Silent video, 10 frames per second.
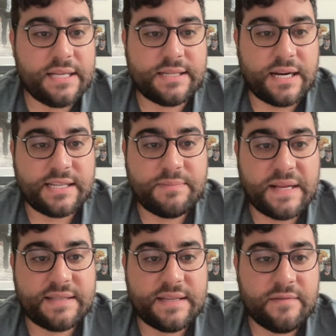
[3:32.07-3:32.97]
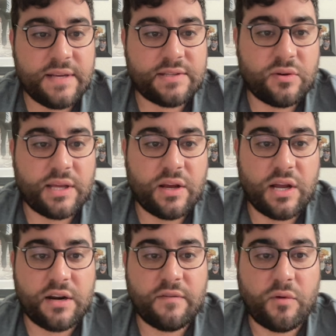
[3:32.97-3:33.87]
It's not expensive. It's only
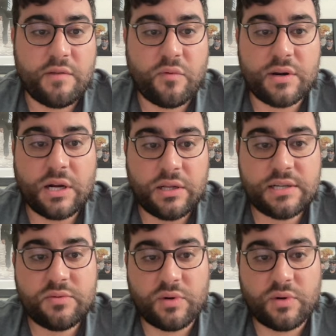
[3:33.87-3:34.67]
$144,